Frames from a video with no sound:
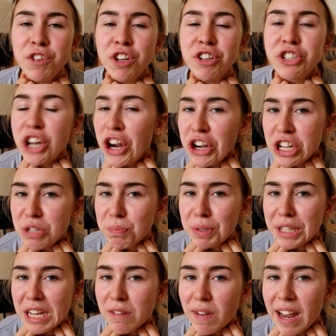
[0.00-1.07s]
you don't
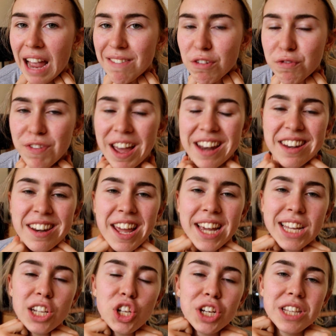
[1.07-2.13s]
believe I have a fat
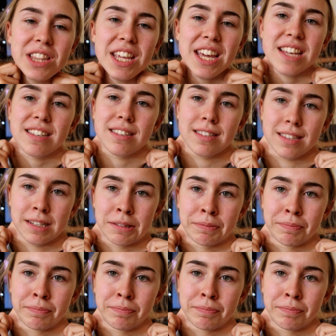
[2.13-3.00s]
neck, look at this